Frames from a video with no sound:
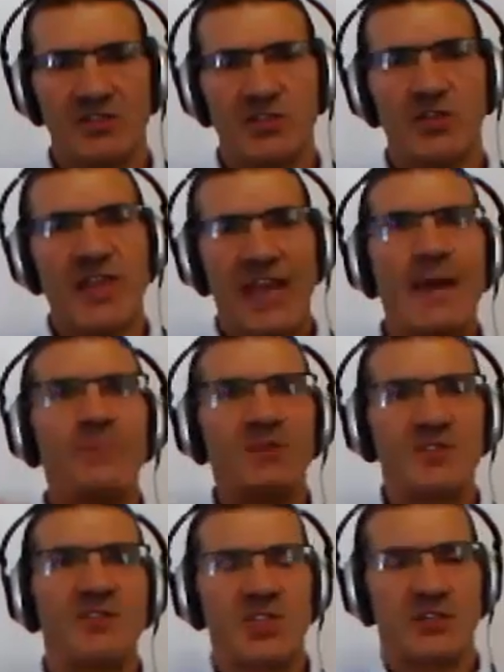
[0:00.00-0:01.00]
So the
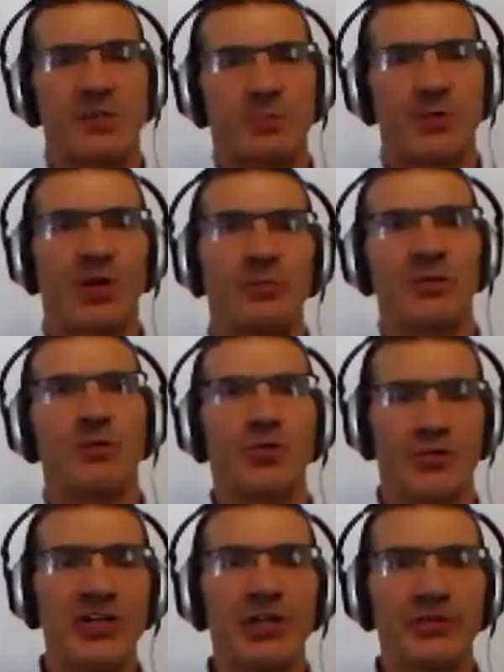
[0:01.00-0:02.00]
absence of a problem
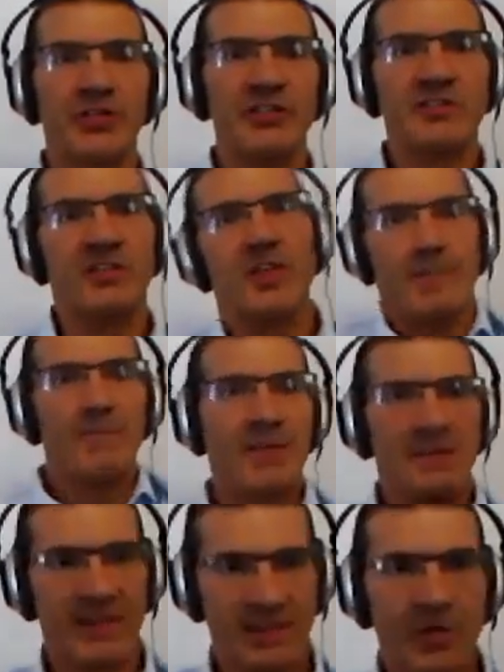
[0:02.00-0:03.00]
or an illness
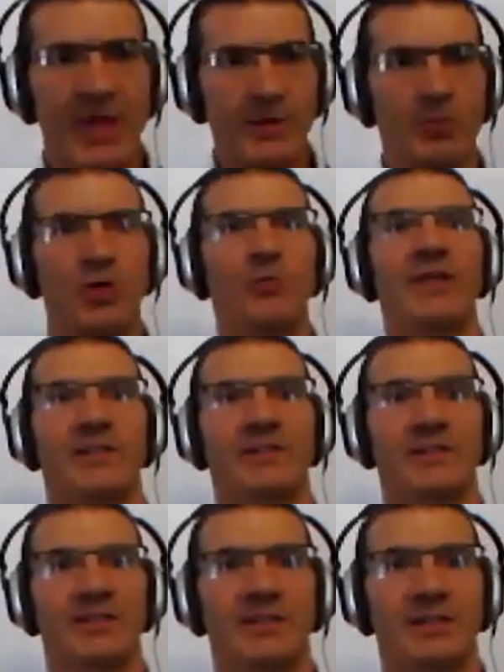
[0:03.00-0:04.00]
meant that you had wellbeing.
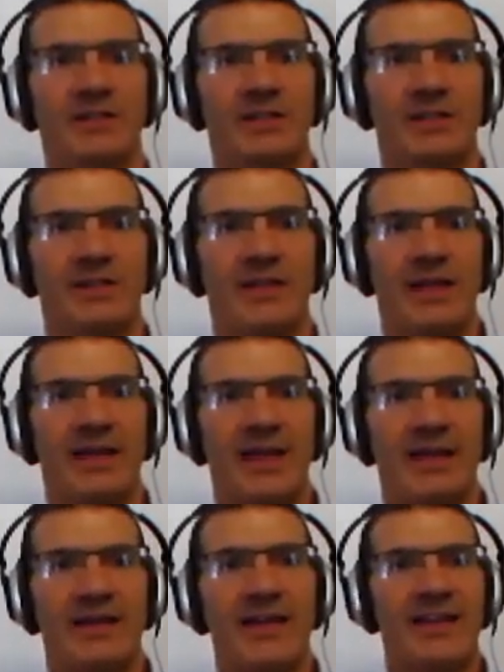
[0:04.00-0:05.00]

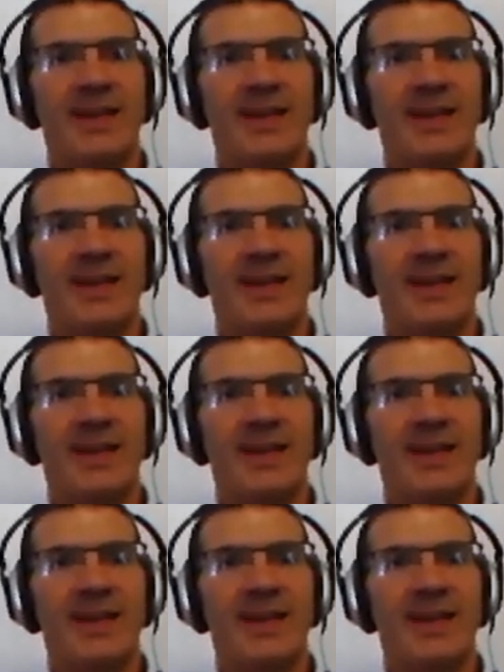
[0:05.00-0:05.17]
Now